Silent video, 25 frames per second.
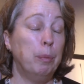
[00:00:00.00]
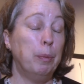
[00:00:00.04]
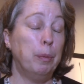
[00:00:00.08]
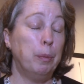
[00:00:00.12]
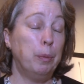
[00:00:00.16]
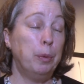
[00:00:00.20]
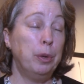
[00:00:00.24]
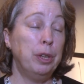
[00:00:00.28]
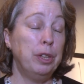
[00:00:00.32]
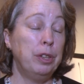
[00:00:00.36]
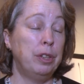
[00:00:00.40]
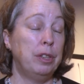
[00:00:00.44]

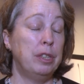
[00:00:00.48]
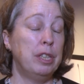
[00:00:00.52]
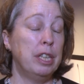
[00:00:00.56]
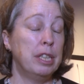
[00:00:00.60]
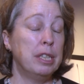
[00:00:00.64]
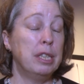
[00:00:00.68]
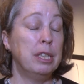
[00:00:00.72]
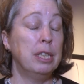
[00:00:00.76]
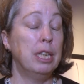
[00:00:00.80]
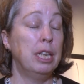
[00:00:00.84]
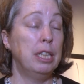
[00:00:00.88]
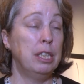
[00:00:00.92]
with
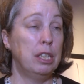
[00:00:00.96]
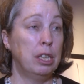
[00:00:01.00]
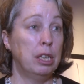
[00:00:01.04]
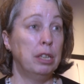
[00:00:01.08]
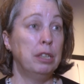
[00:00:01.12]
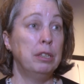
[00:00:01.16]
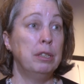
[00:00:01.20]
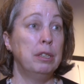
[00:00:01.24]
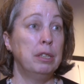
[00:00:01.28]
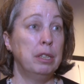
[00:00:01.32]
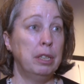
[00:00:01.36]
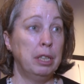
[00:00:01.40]
Destination
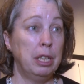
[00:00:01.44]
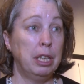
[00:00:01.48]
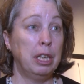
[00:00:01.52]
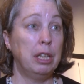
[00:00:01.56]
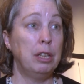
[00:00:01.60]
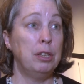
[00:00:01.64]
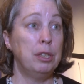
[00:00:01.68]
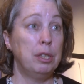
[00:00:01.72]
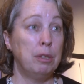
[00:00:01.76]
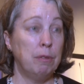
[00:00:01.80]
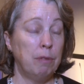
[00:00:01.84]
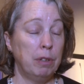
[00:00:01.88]
London and
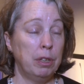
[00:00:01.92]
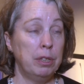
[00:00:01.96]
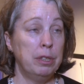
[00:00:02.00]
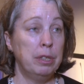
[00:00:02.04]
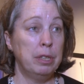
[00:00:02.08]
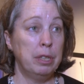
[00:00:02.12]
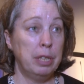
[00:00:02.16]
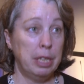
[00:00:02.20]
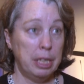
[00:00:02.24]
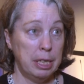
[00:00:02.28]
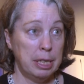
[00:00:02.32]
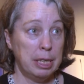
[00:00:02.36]
Inclusive
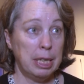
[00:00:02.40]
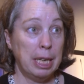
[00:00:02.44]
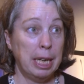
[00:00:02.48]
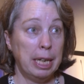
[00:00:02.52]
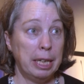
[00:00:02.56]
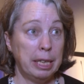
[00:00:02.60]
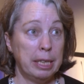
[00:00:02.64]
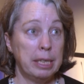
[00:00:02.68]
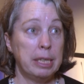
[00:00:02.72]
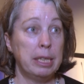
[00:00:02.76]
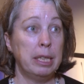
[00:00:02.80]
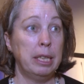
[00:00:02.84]
London into
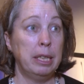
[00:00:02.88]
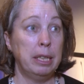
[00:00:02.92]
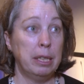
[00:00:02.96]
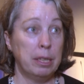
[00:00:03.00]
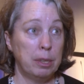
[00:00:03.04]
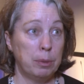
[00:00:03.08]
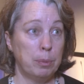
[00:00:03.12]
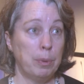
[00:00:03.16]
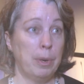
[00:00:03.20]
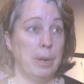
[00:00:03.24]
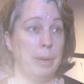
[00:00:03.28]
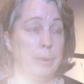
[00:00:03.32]
legacy
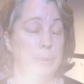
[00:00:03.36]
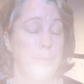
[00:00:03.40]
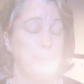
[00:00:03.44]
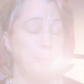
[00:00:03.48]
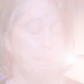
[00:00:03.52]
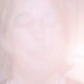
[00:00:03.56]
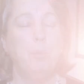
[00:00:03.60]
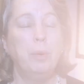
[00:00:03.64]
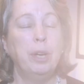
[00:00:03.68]
as well.